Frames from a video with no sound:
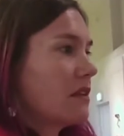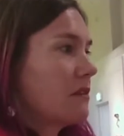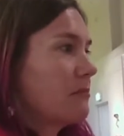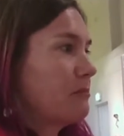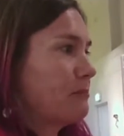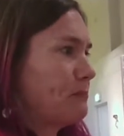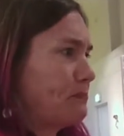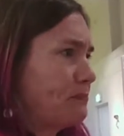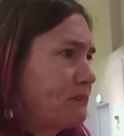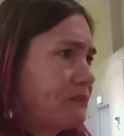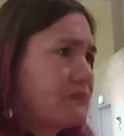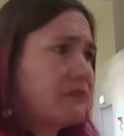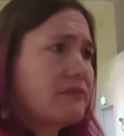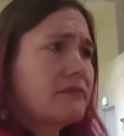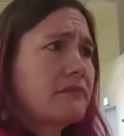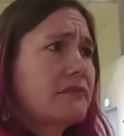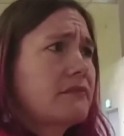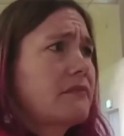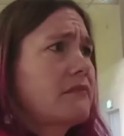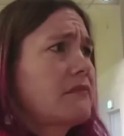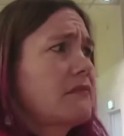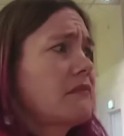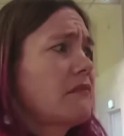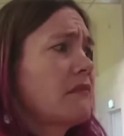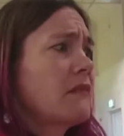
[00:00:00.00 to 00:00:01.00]

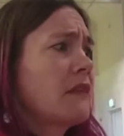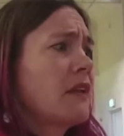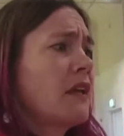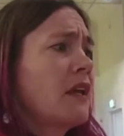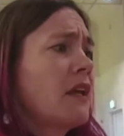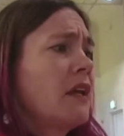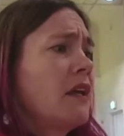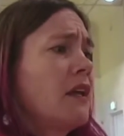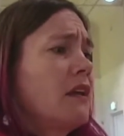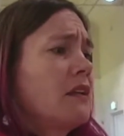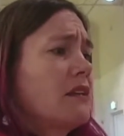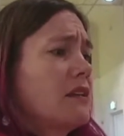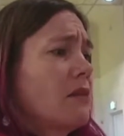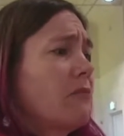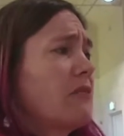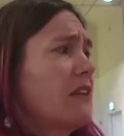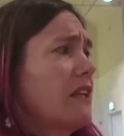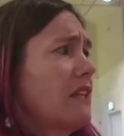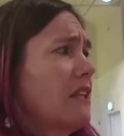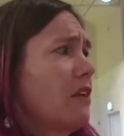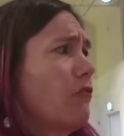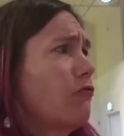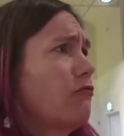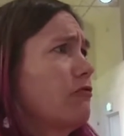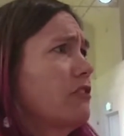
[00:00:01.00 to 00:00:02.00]
And
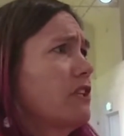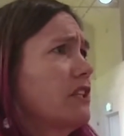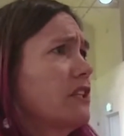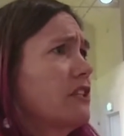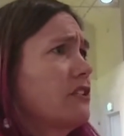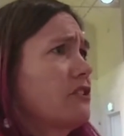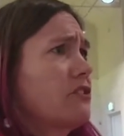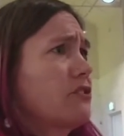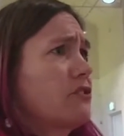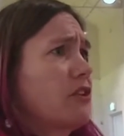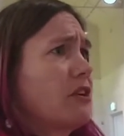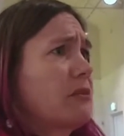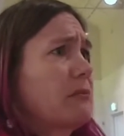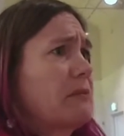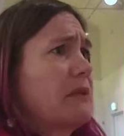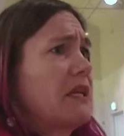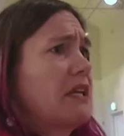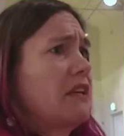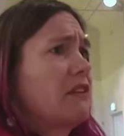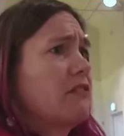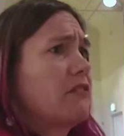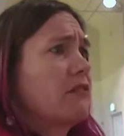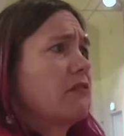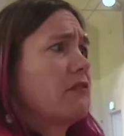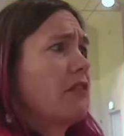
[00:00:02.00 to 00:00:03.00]
something that really struck
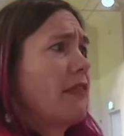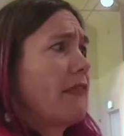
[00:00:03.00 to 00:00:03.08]
me